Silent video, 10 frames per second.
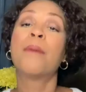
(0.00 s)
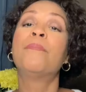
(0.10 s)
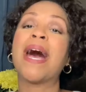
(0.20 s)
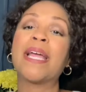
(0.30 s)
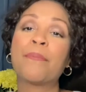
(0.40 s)

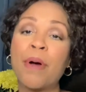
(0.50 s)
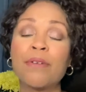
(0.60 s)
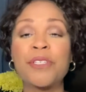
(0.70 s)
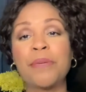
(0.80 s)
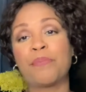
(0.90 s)
by a
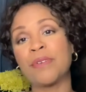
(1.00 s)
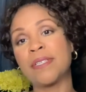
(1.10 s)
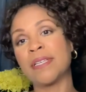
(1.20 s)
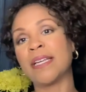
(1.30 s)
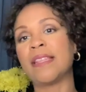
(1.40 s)
person
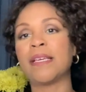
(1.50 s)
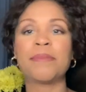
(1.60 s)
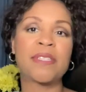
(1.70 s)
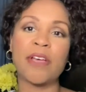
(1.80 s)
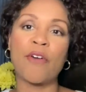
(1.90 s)
presenting
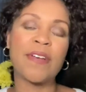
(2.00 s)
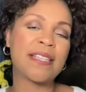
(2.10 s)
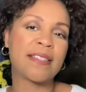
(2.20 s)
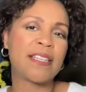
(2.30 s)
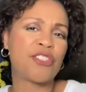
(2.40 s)
themselves
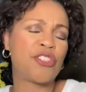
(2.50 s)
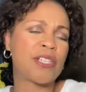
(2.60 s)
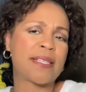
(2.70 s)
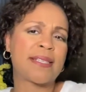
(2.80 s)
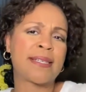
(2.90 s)
as this
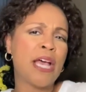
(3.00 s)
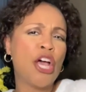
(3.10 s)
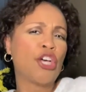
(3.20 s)
just